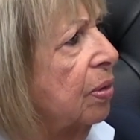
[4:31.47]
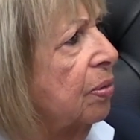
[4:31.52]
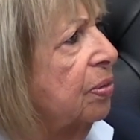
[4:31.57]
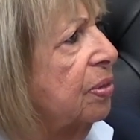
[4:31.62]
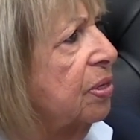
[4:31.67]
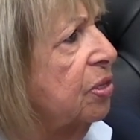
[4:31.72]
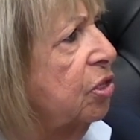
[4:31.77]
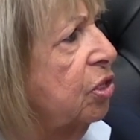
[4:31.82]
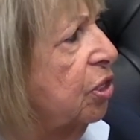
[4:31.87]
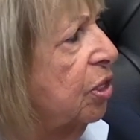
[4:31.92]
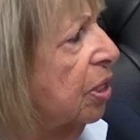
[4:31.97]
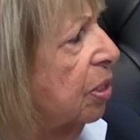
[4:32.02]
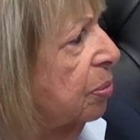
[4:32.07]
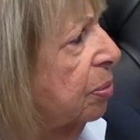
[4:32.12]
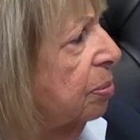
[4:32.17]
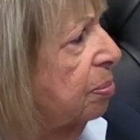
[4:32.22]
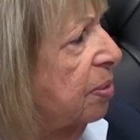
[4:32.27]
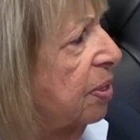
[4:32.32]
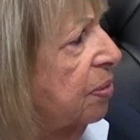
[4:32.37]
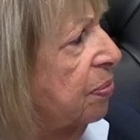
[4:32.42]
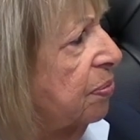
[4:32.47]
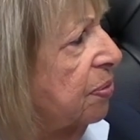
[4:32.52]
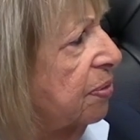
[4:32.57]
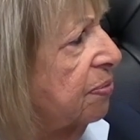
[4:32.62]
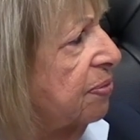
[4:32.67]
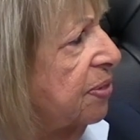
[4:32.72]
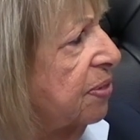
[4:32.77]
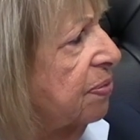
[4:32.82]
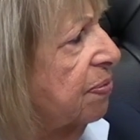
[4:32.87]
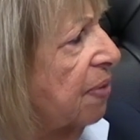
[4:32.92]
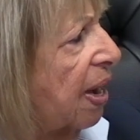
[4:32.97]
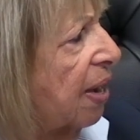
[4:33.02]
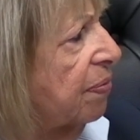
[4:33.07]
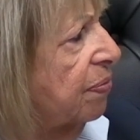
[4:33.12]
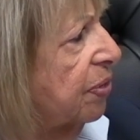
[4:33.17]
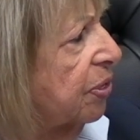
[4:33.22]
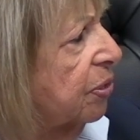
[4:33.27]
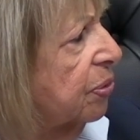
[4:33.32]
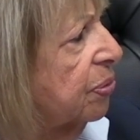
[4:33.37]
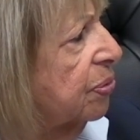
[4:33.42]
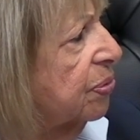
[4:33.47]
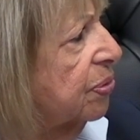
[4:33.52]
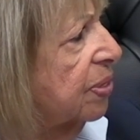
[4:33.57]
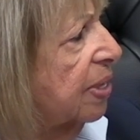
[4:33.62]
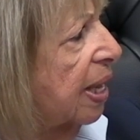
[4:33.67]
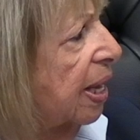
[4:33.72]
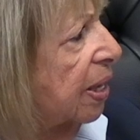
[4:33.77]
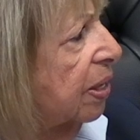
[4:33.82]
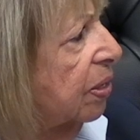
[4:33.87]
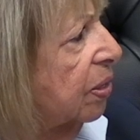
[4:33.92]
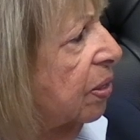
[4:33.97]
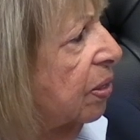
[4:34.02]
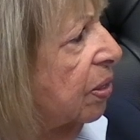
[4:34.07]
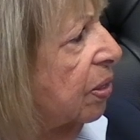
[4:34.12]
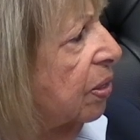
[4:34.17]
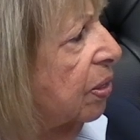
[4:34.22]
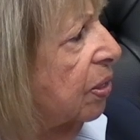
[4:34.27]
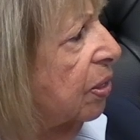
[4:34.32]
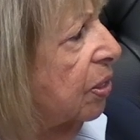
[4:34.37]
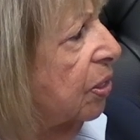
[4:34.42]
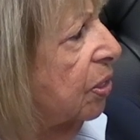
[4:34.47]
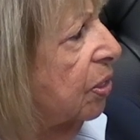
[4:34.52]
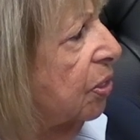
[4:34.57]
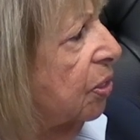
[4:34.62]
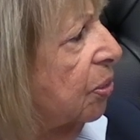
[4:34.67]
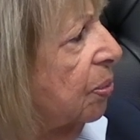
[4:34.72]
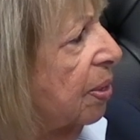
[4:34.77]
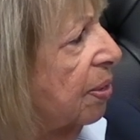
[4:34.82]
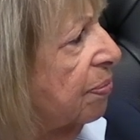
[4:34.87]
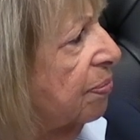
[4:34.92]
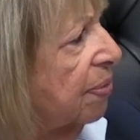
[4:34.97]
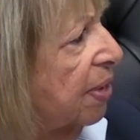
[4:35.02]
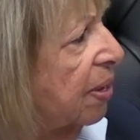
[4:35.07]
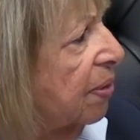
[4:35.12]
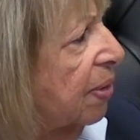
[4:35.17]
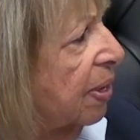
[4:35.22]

this year would be 55 years that you have Fire